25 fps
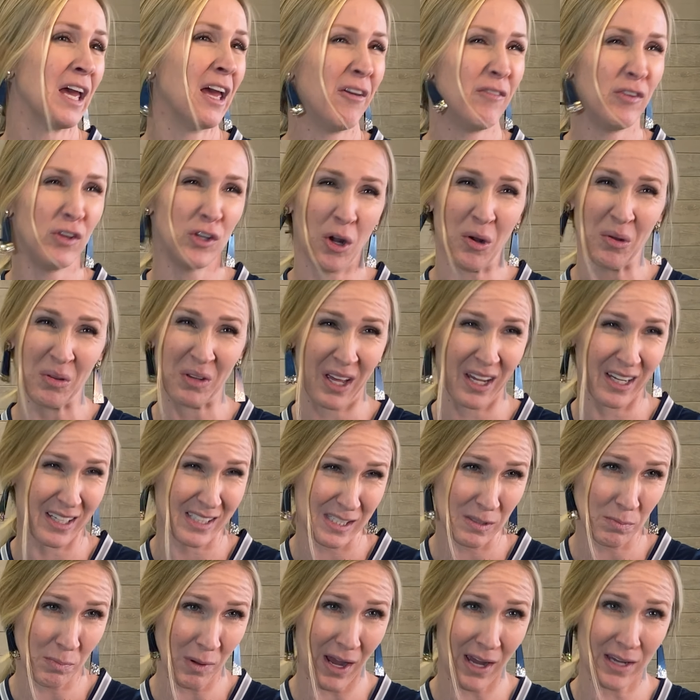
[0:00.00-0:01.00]
If you don't like
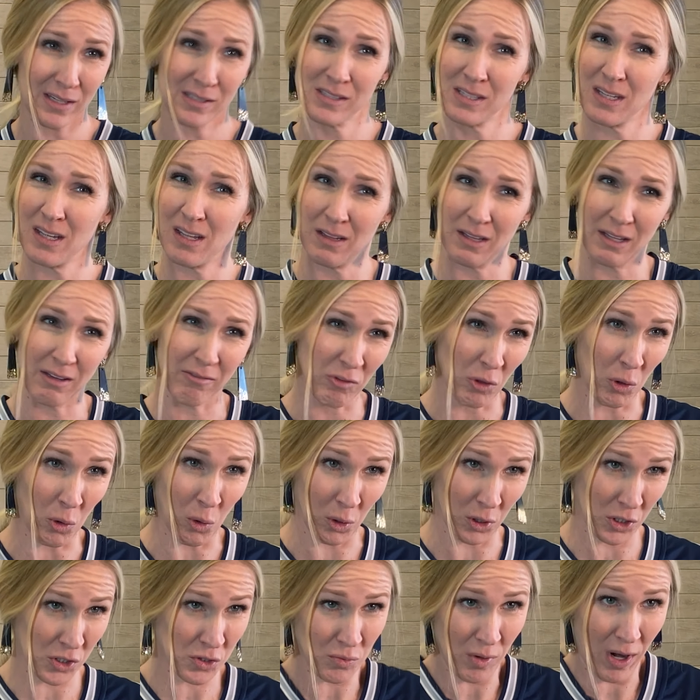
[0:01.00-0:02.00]
spicy, leave the
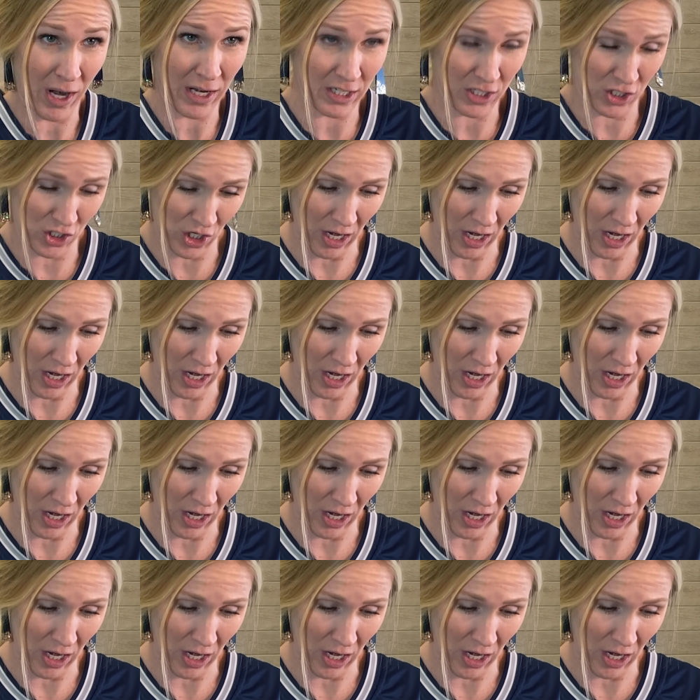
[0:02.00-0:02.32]
horseradish